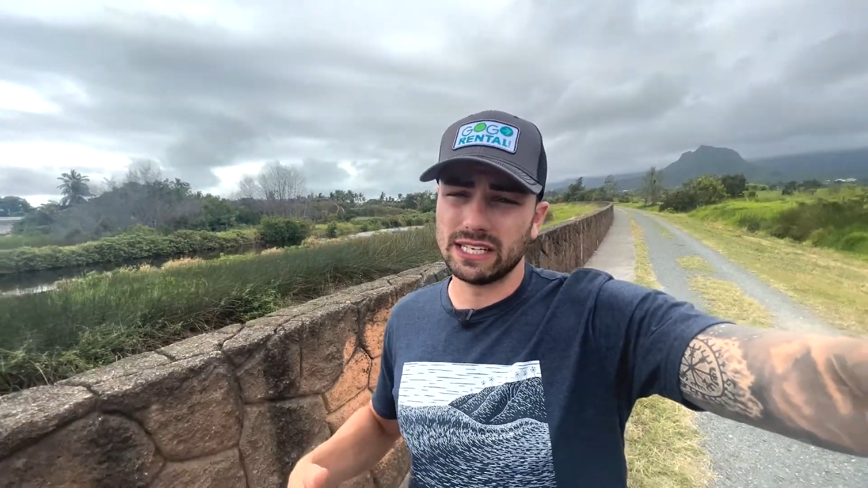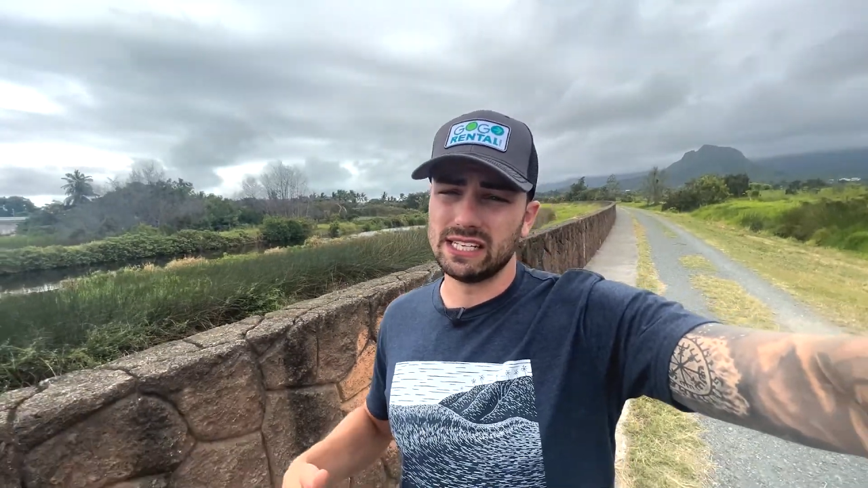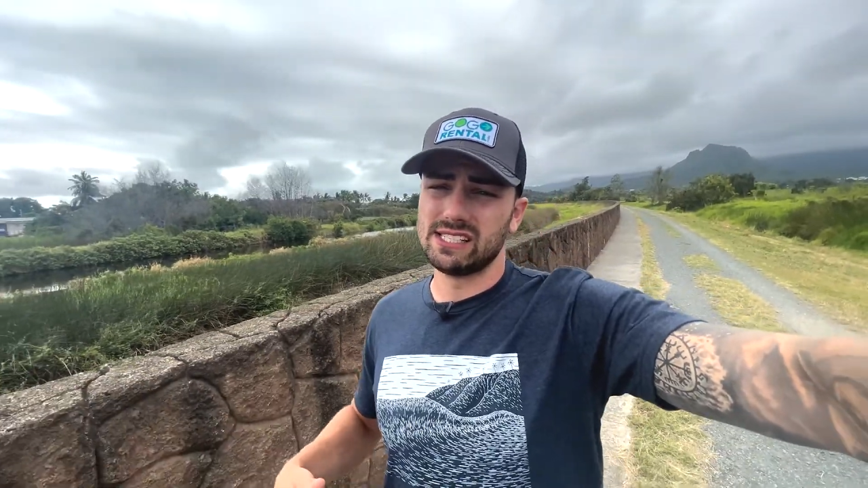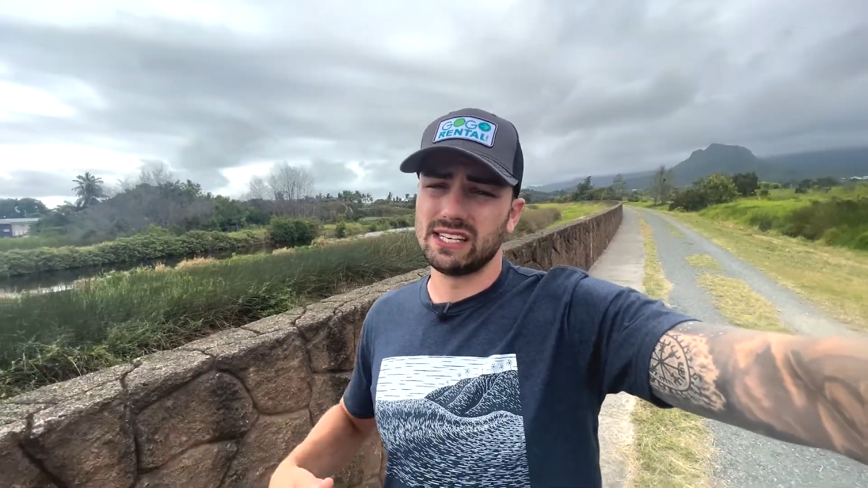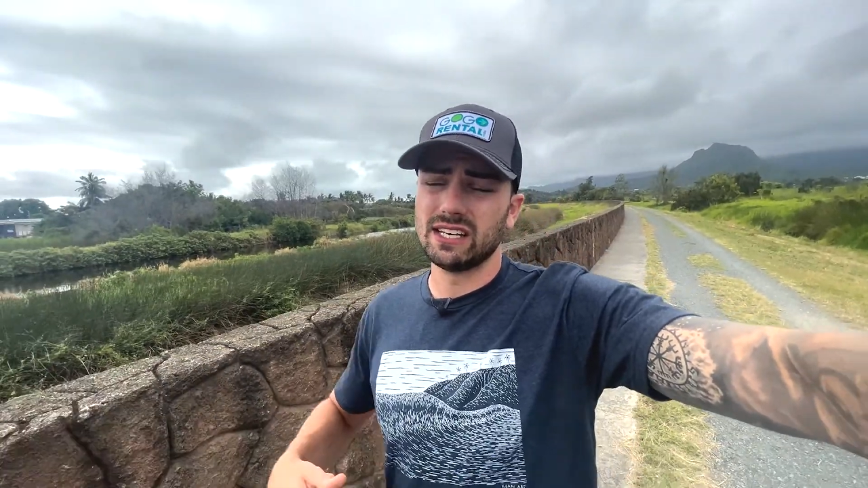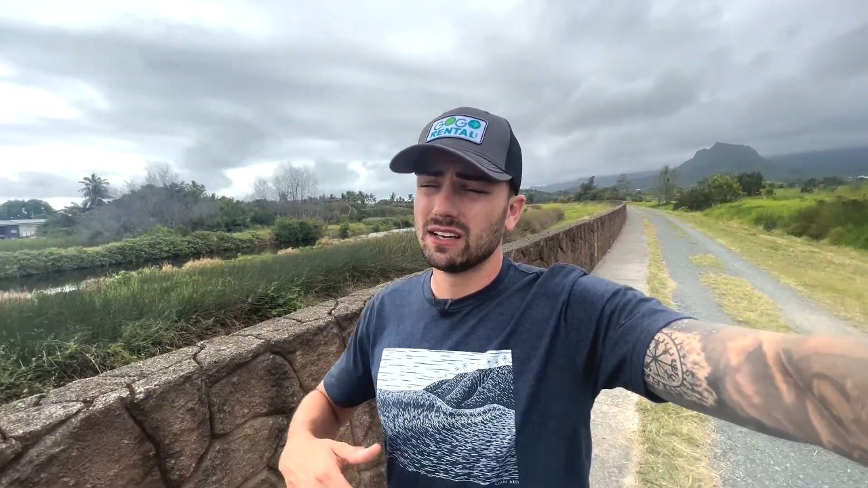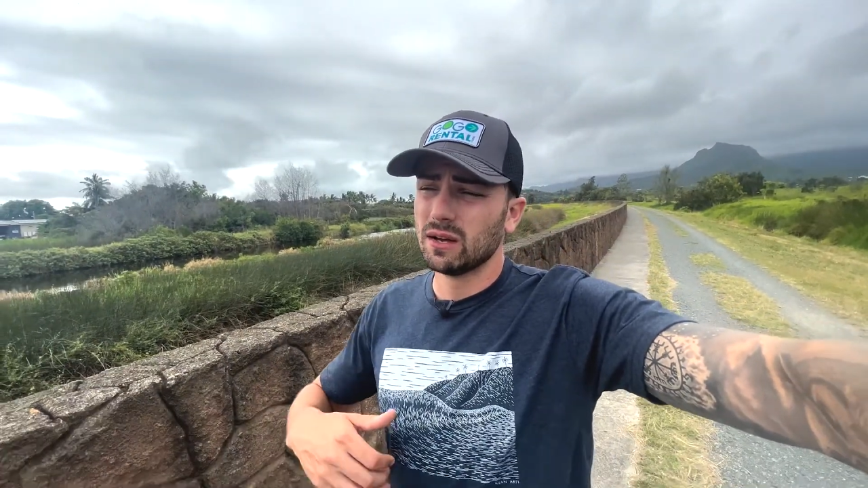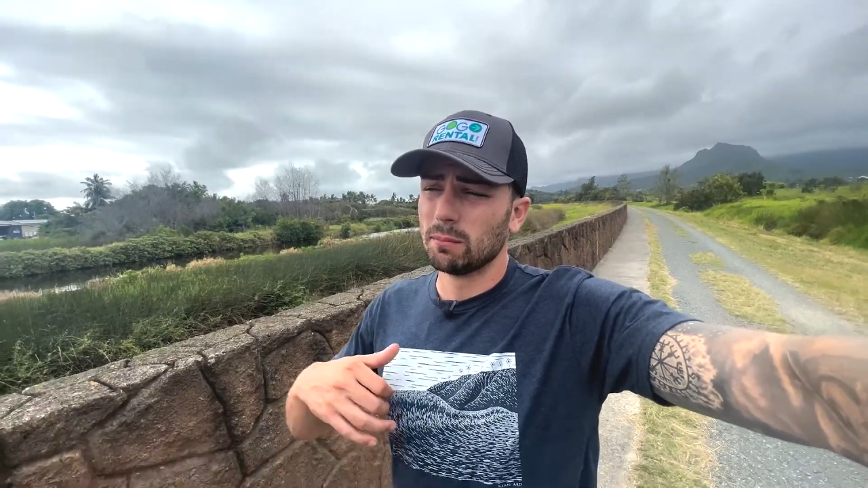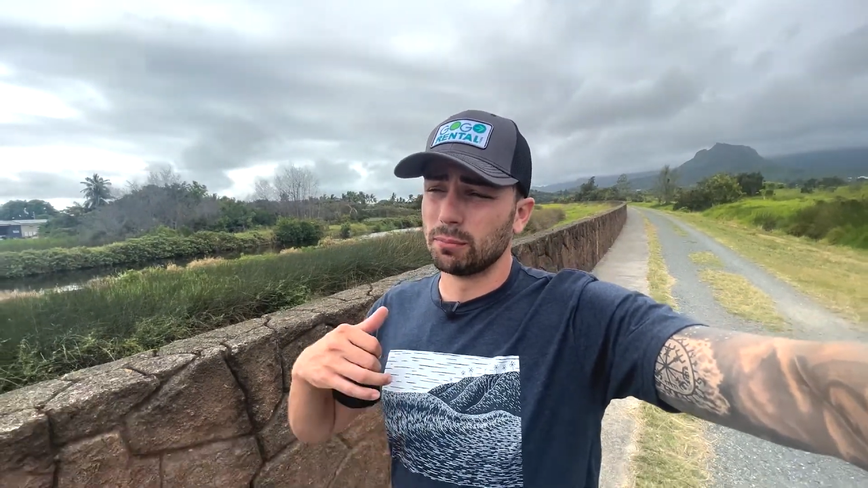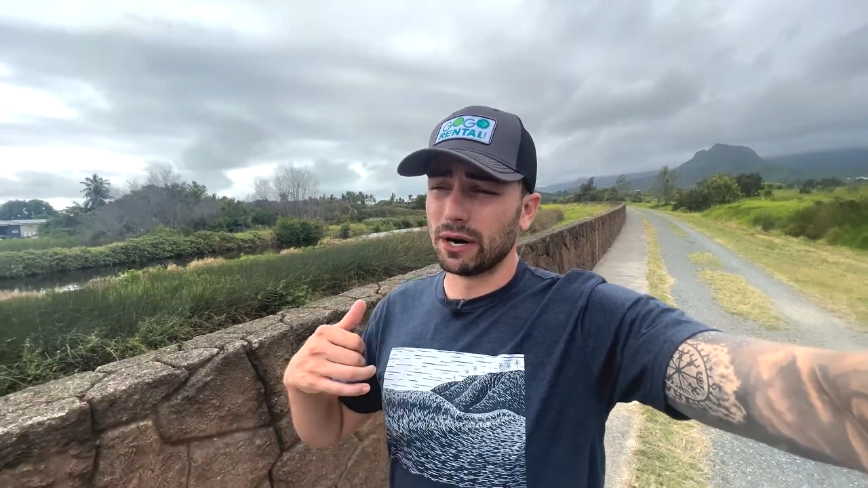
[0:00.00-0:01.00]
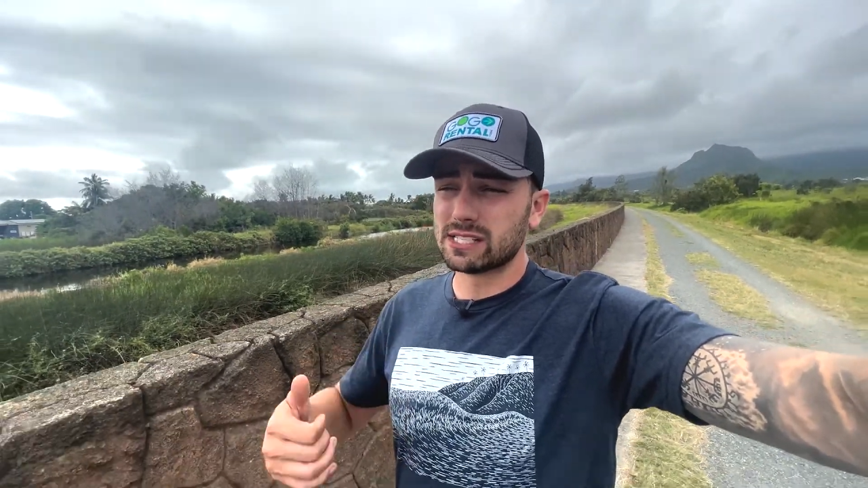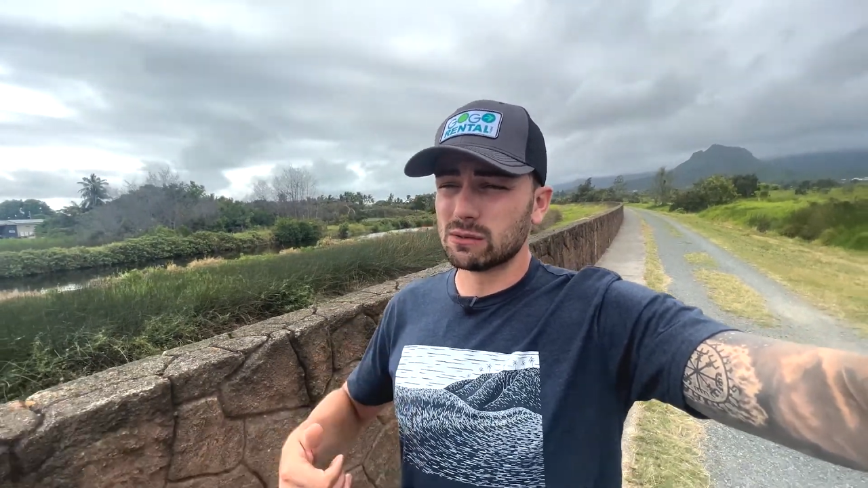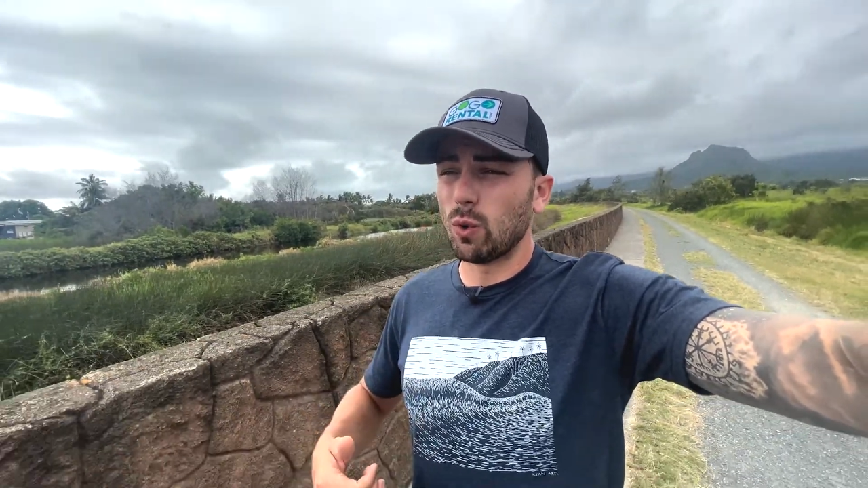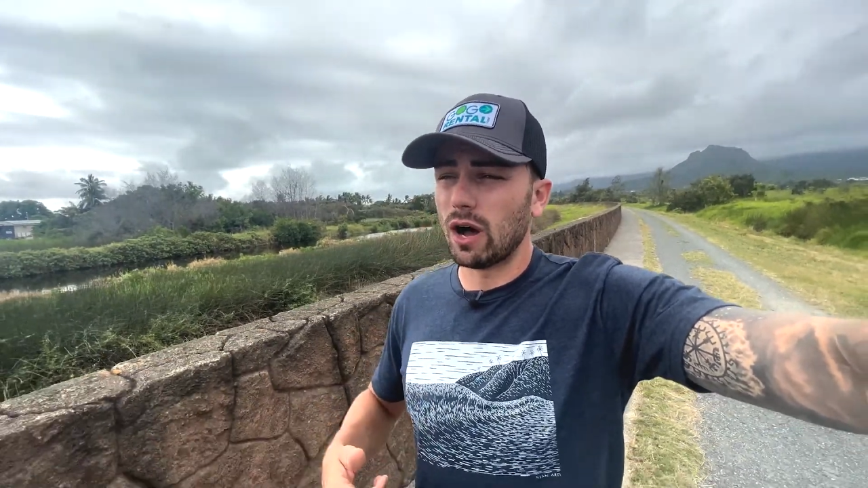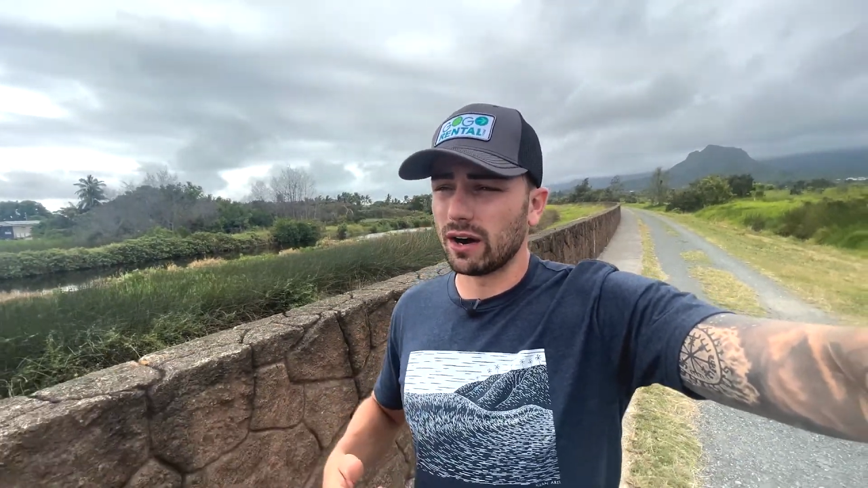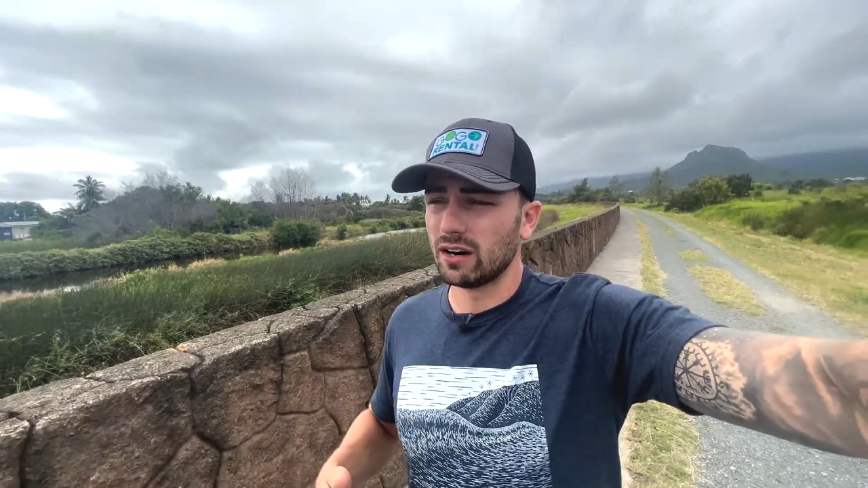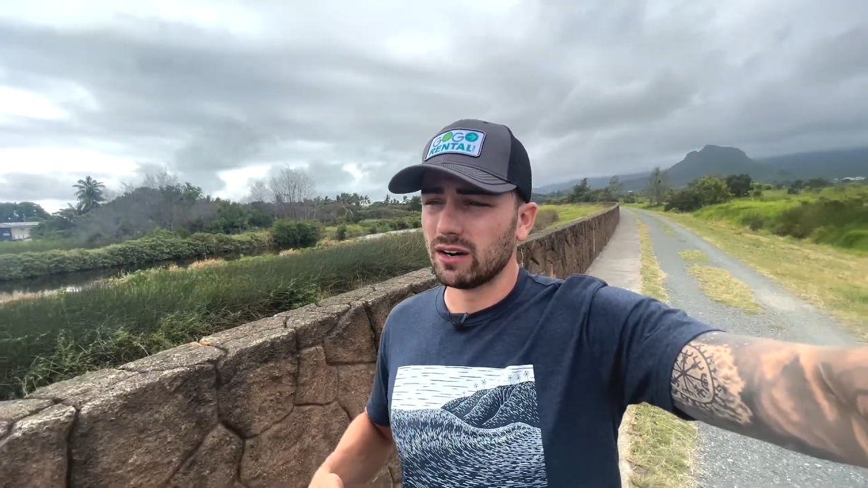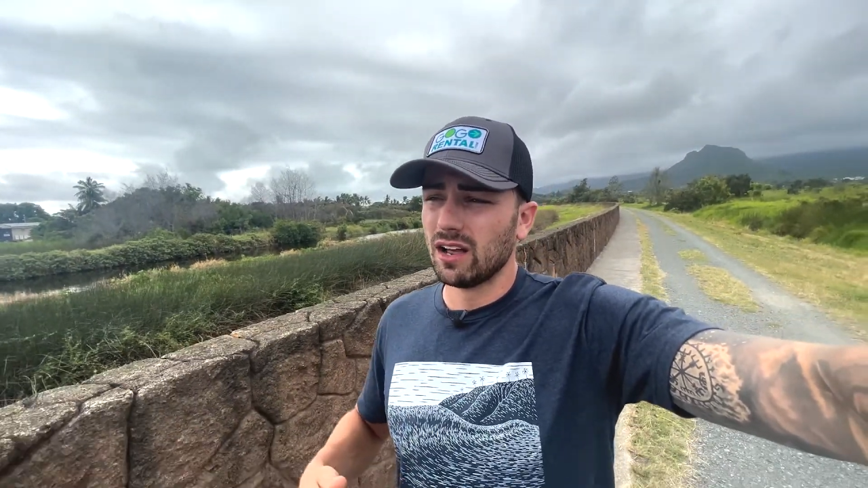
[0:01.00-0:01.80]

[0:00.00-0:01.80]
easy, bring some water.